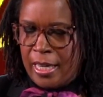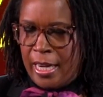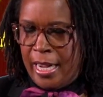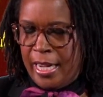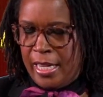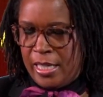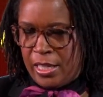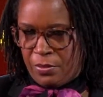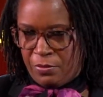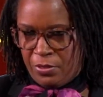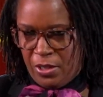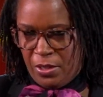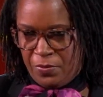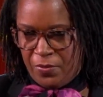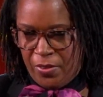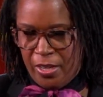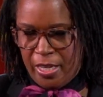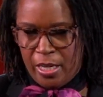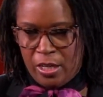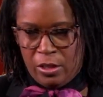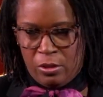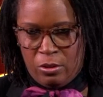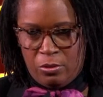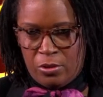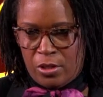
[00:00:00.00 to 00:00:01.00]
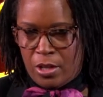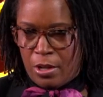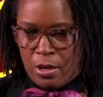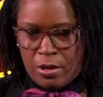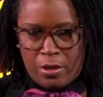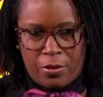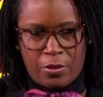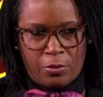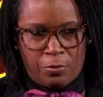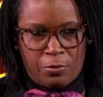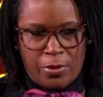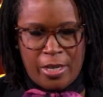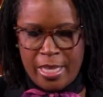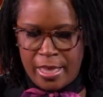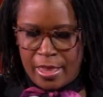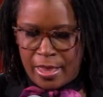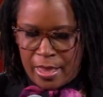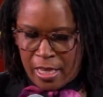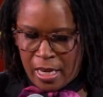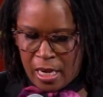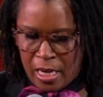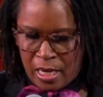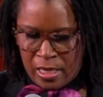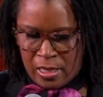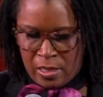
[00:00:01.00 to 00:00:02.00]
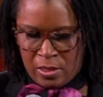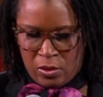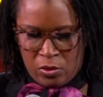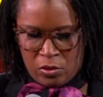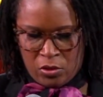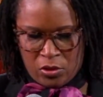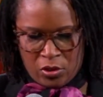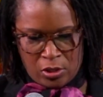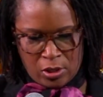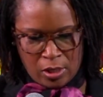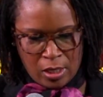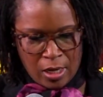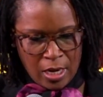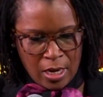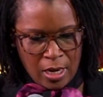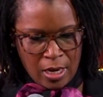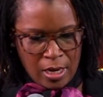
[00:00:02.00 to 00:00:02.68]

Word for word: has revealed three things